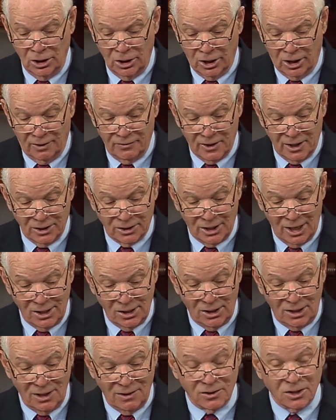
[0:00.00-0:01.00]
of the
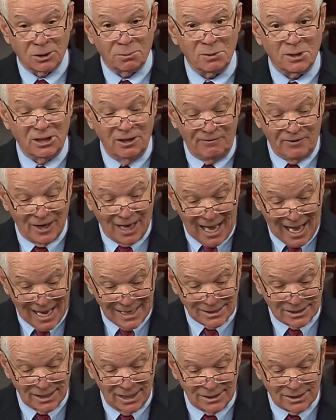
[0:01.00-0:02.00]
identity of the specific
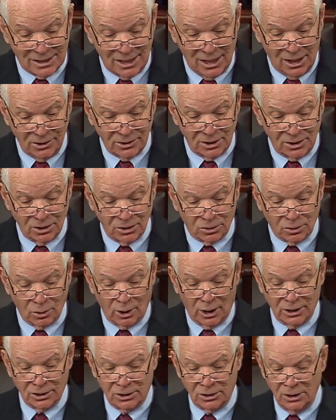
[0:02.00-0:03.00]
assets held in the
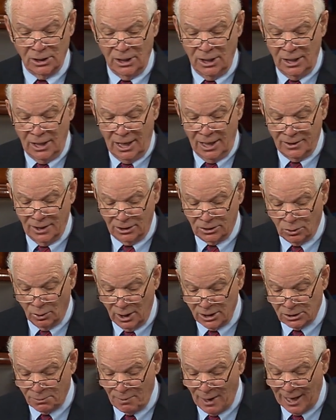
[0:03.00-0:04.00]
trust, and that
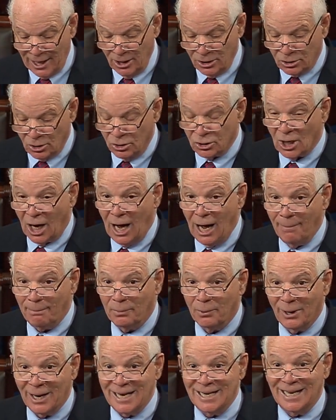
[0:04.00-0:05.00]
trust managers
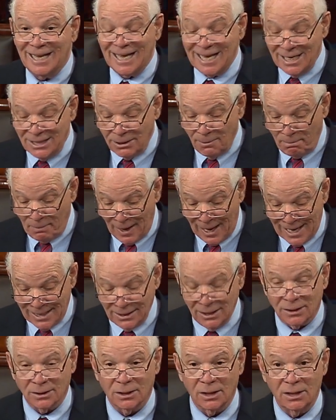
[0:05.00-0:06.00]
operate
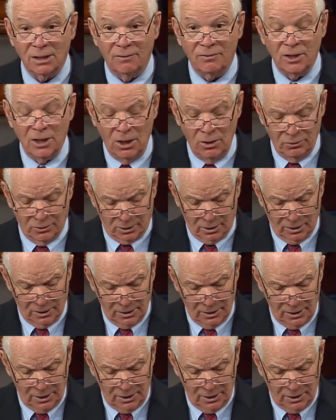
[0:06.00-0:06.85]
independently of the owner.